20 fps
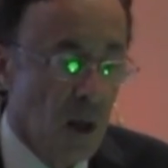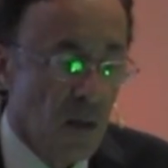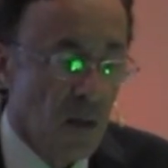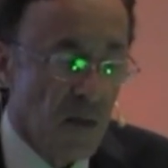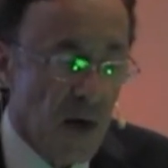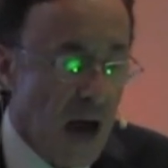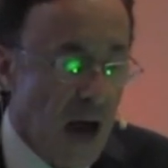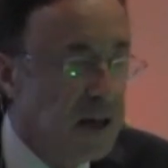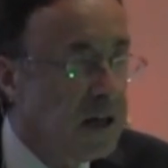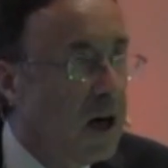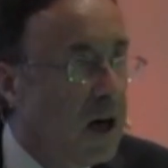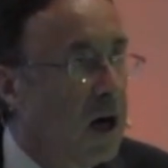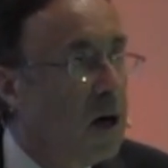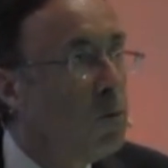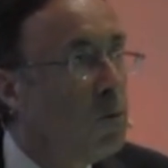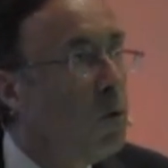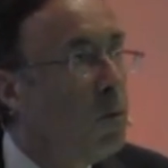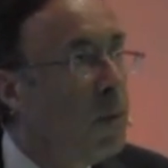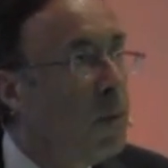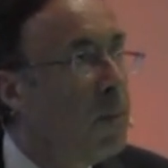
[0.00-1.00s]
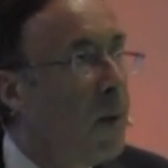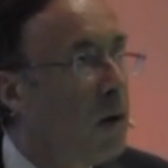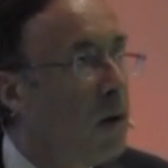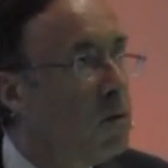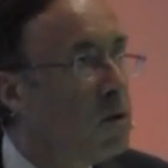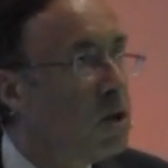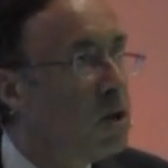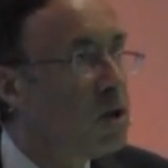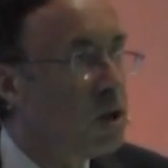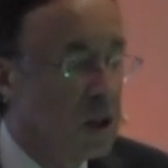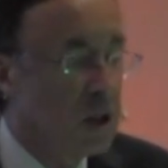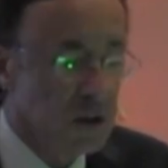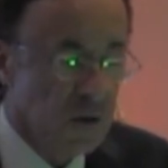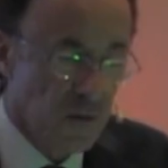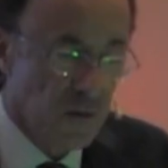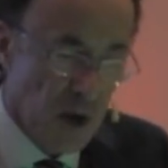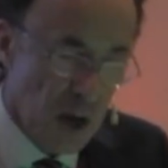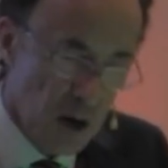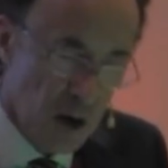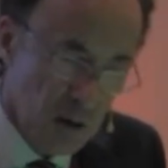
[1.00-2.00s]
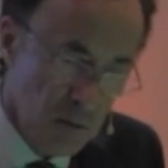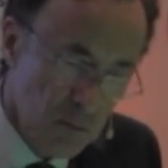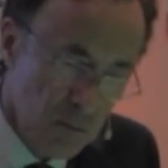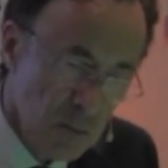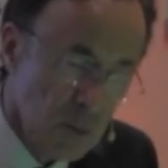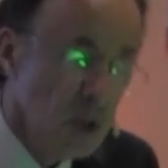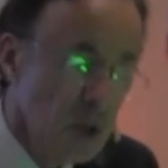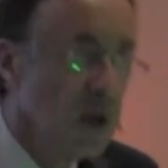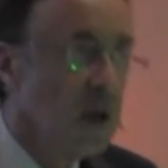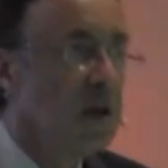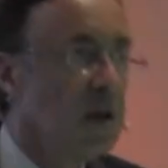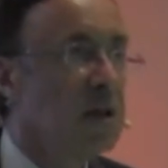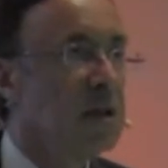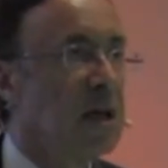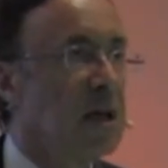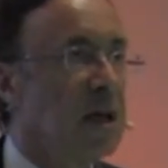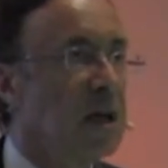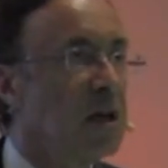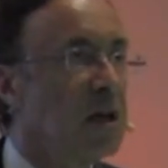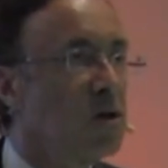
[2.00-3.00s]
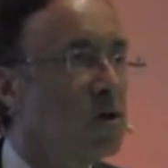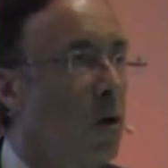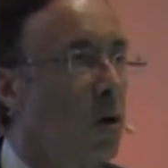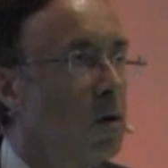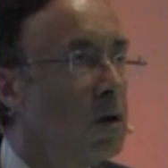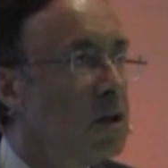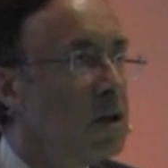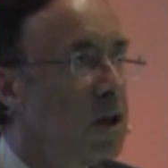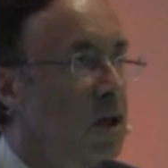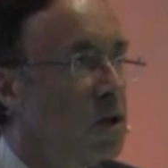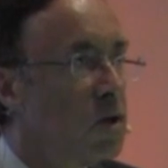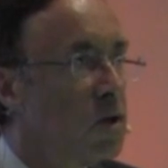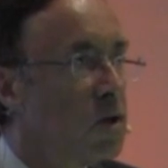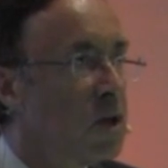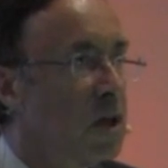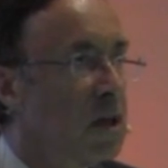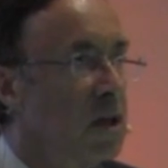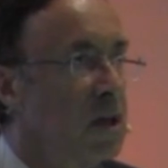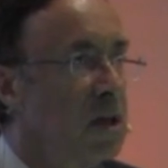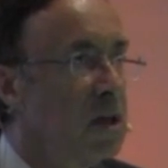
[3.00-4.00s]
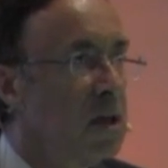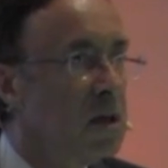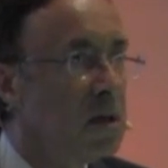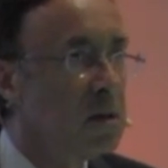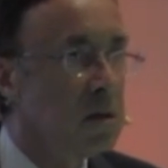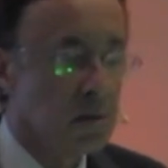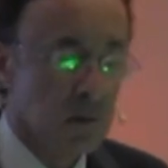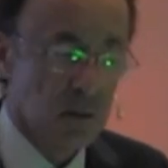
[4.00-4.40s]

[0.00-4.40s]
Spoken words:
That iron will be bound to transferrin, taken to all the tissues that need it.